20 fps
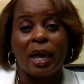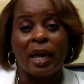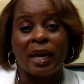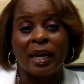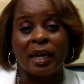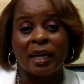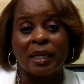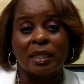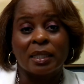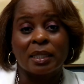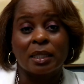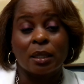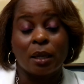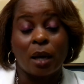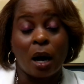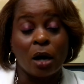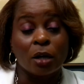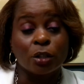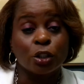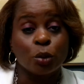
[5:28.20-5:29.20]
and
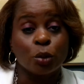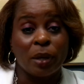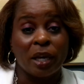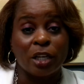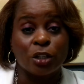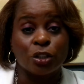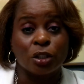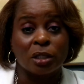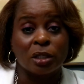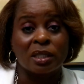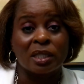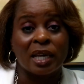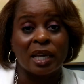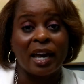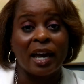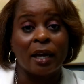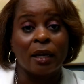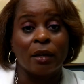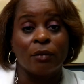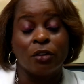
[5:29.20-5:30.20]
also patients that
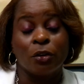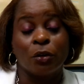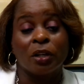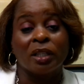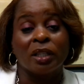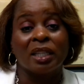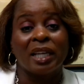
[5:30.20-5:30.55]
had a very